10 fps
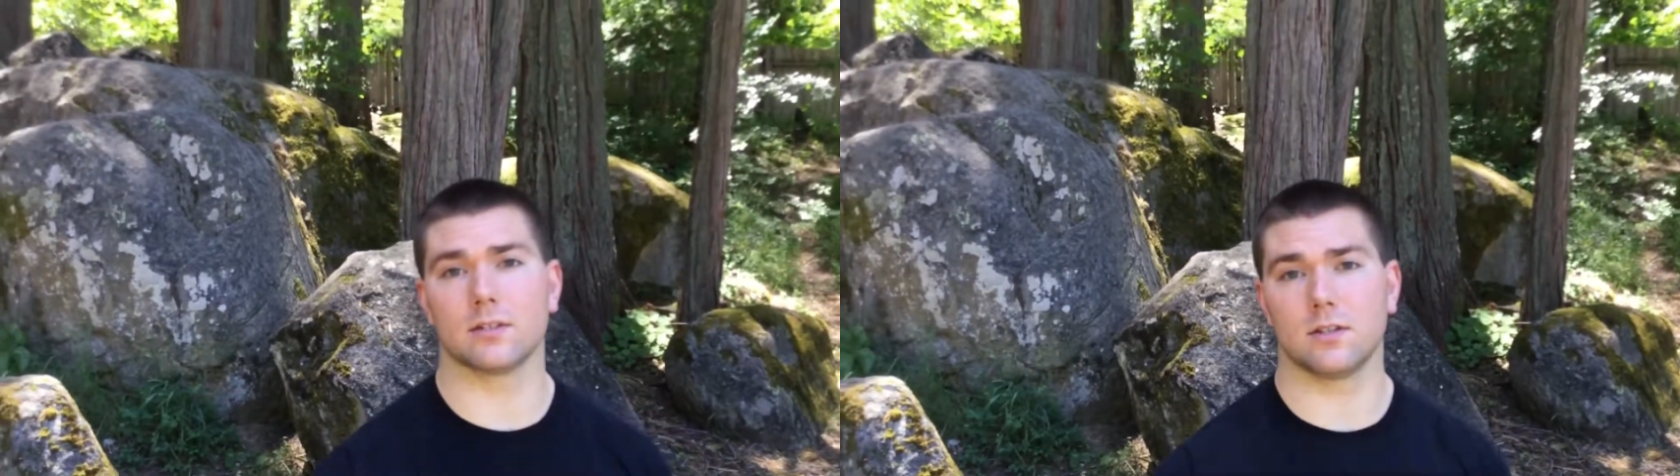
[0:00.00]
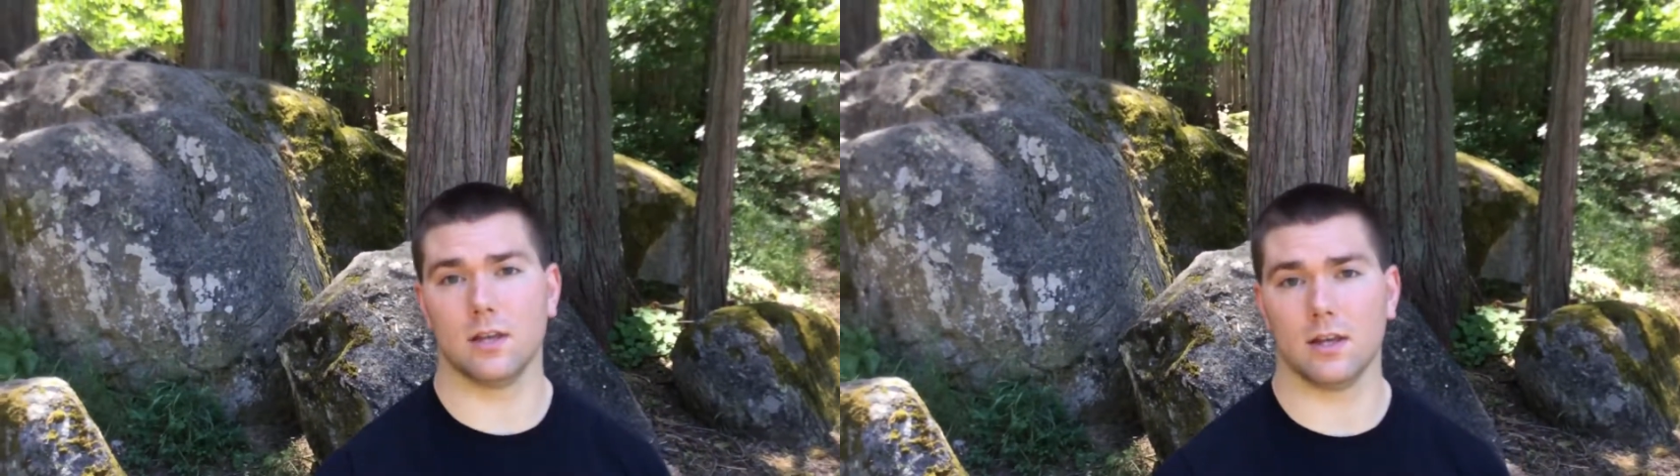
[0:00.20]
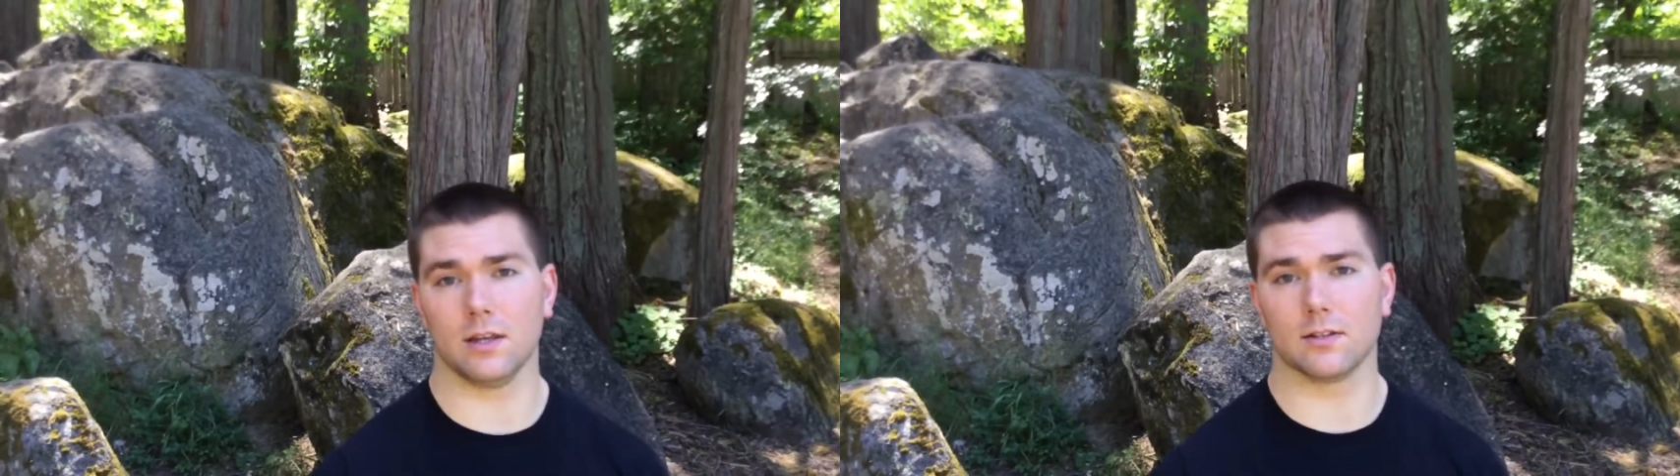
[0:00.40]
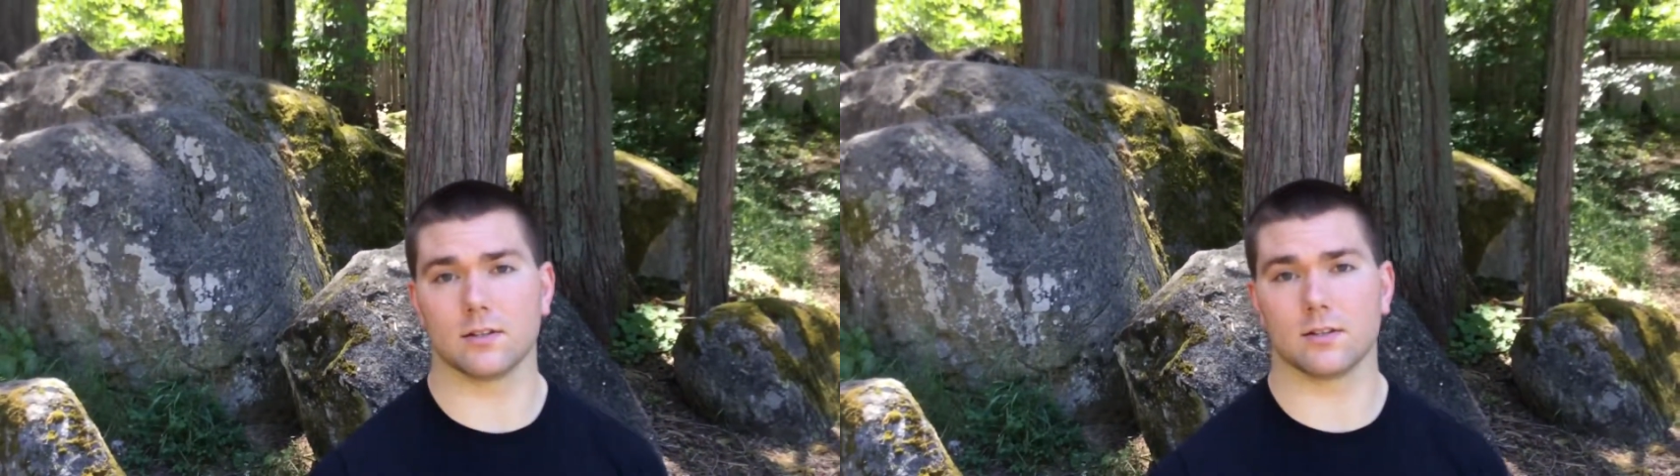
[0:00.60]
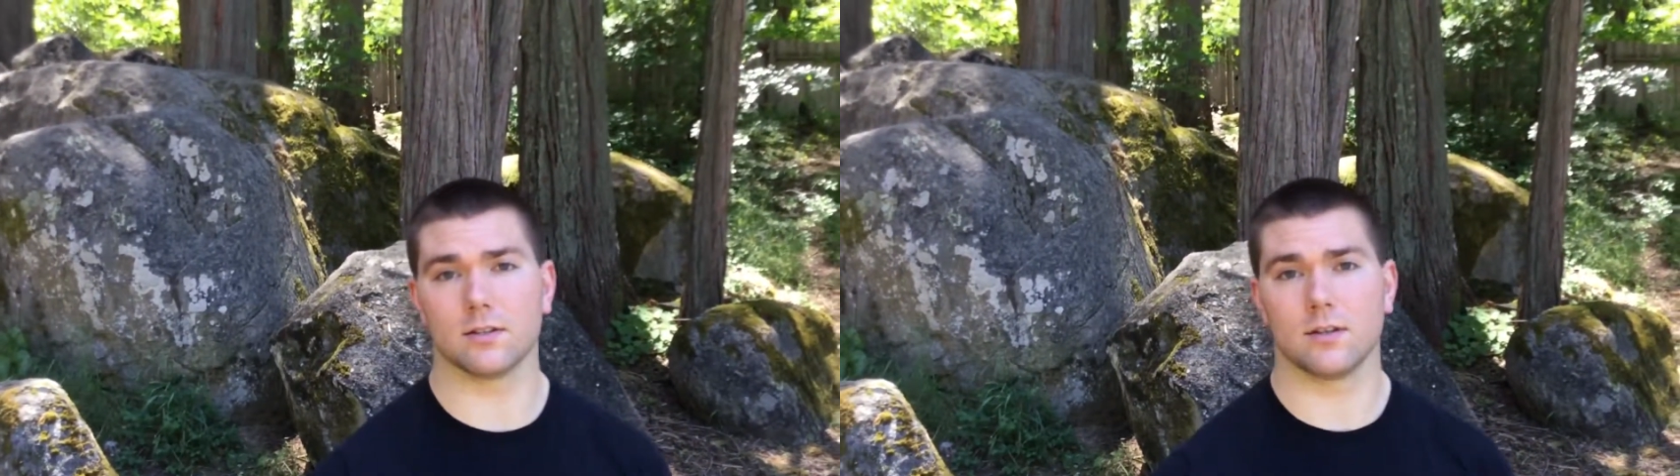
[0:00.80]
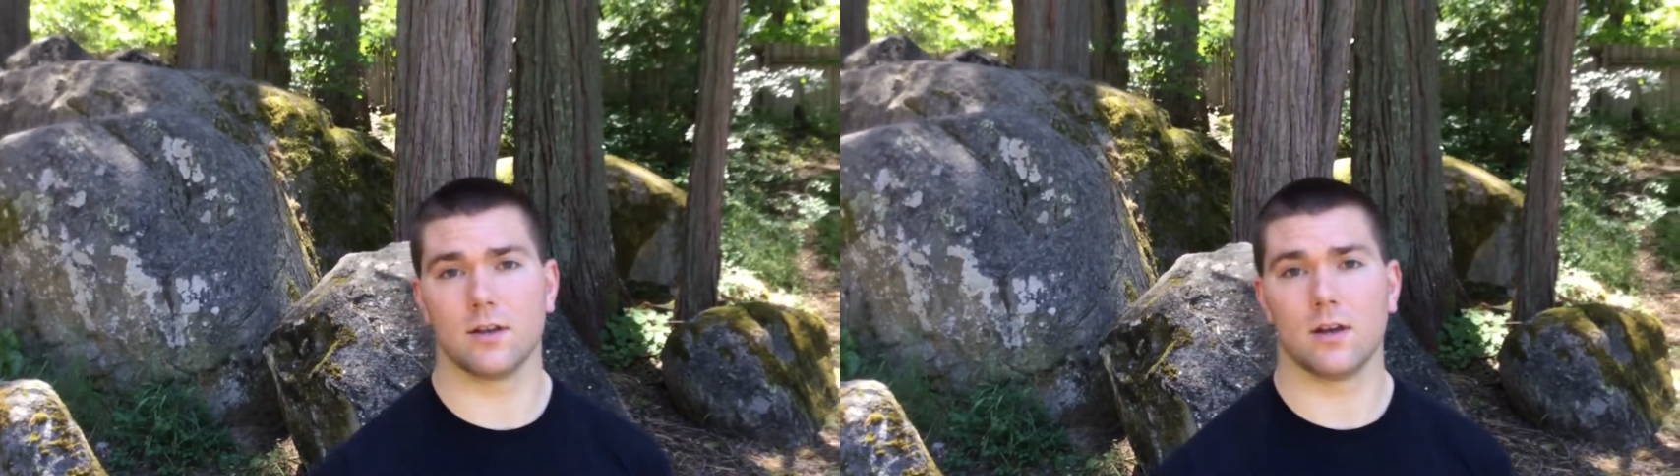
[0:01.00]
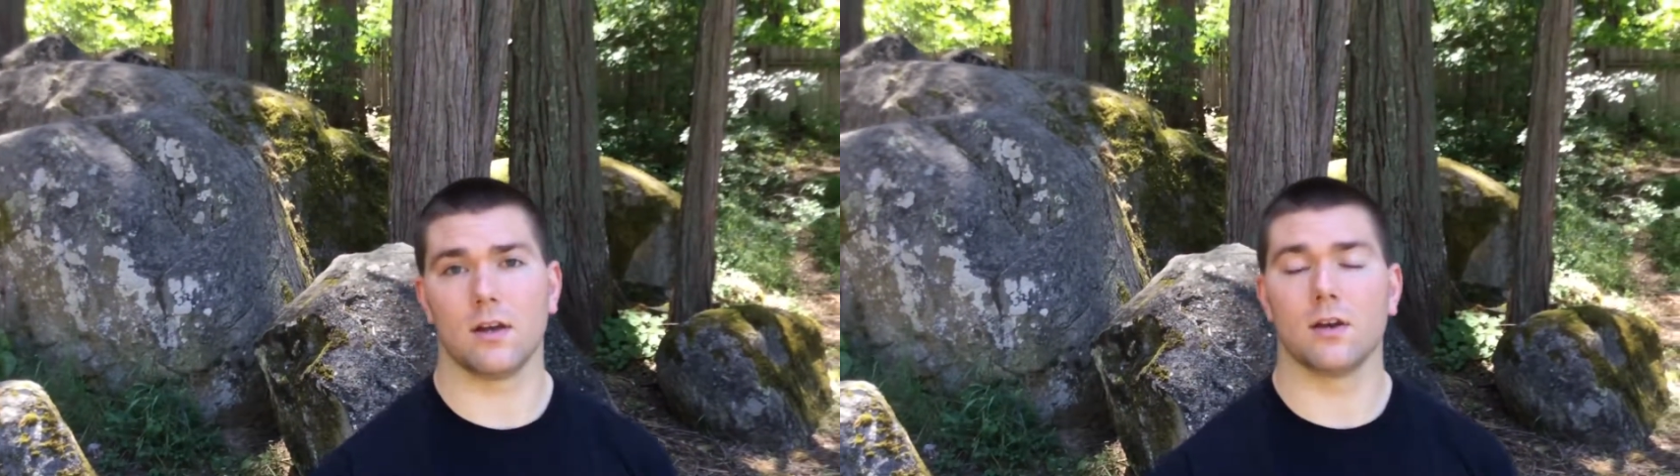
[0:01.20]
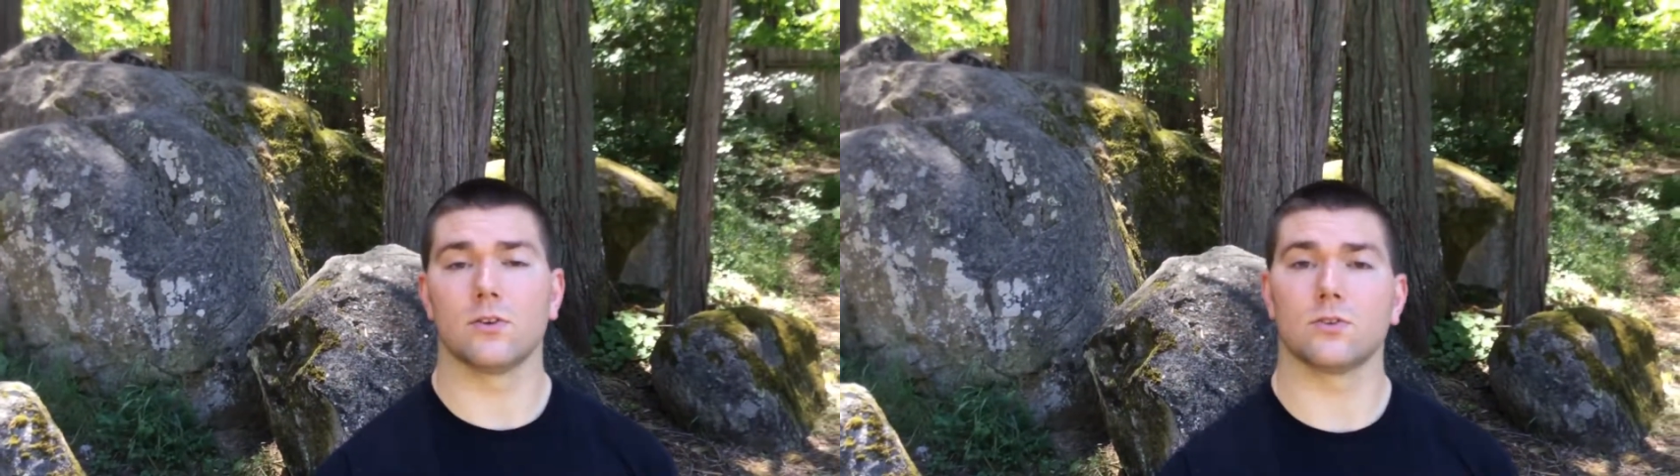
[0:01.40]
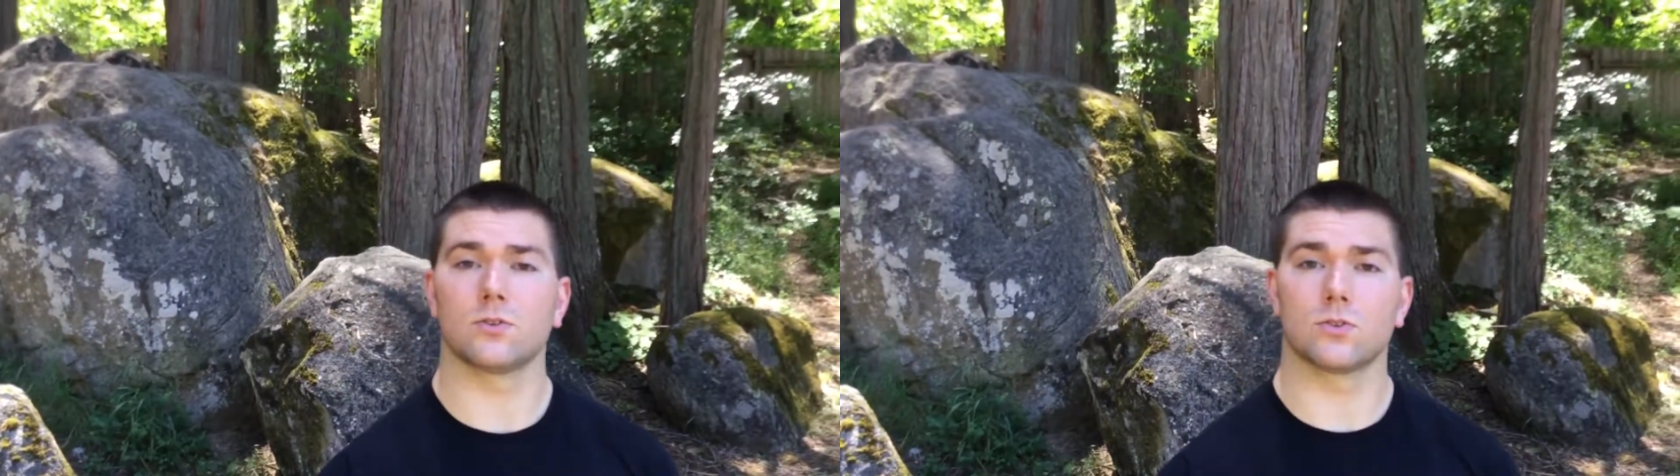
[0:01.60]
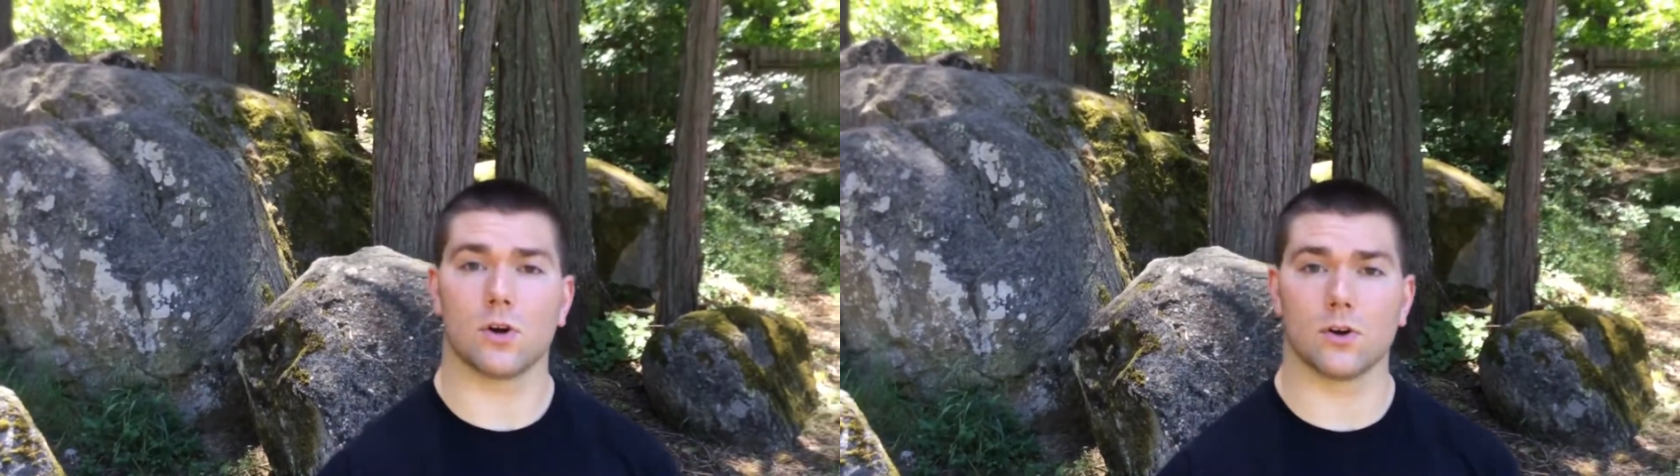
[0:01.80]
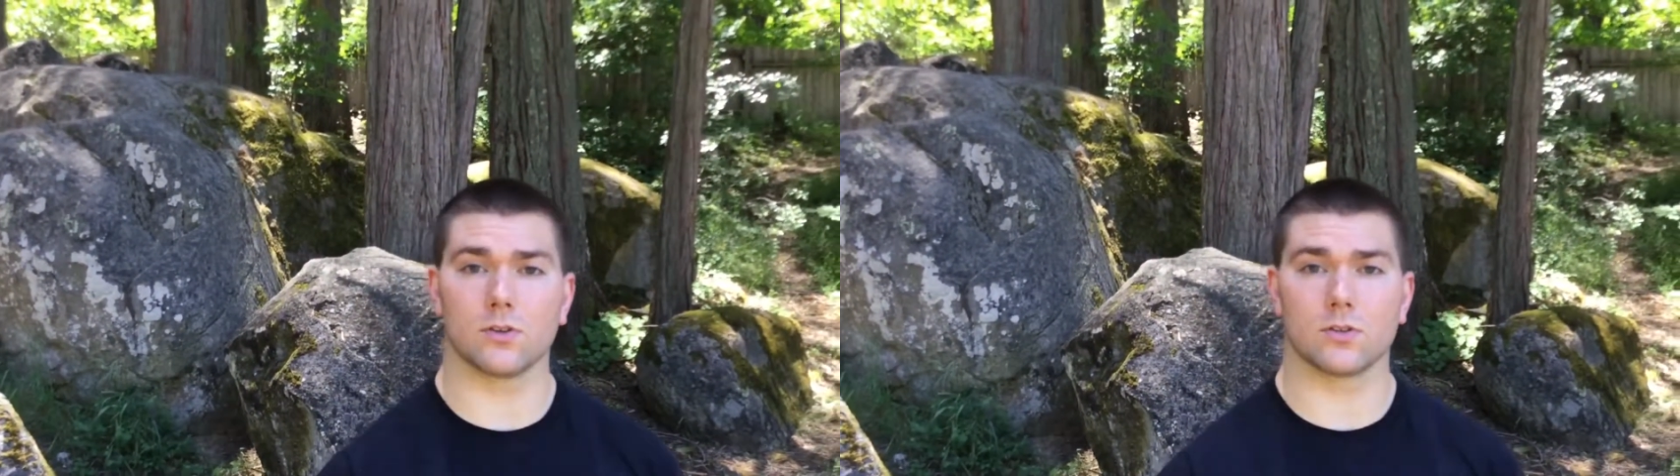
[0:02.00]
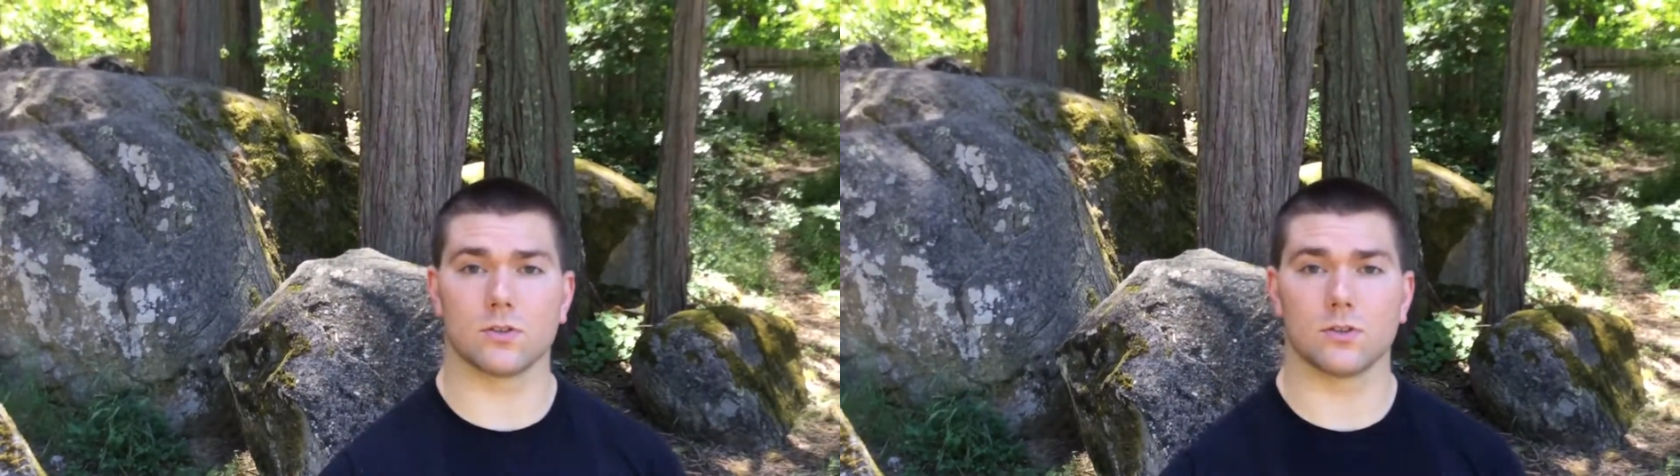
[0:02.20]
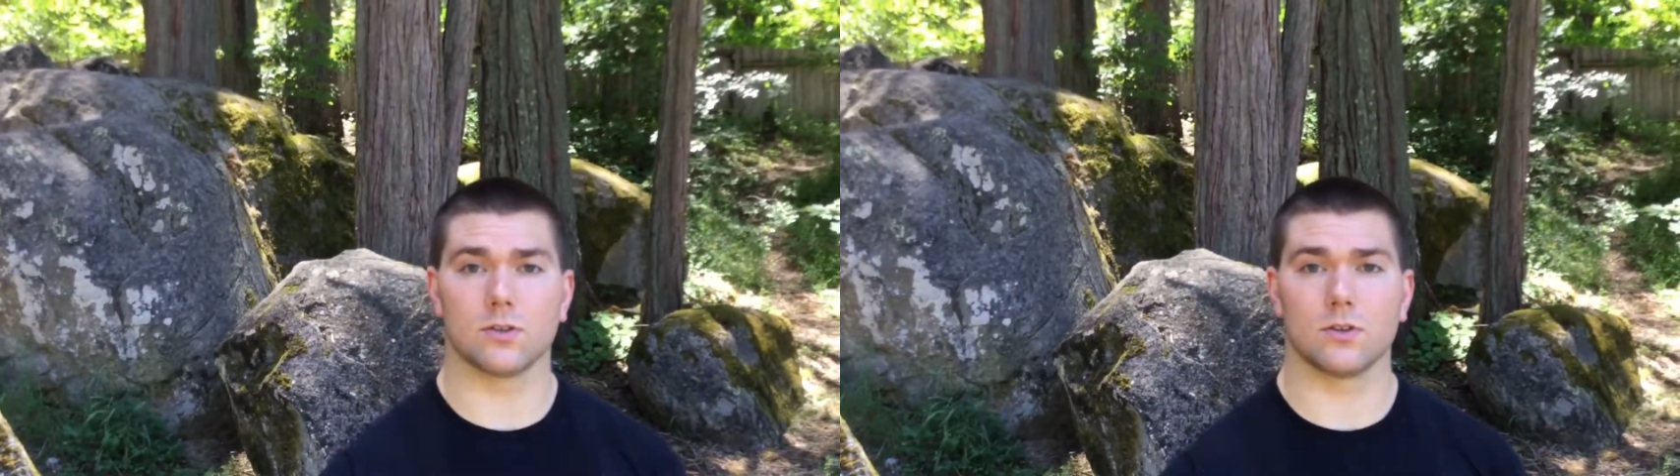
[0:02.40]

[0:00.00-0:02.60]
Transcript: teens starts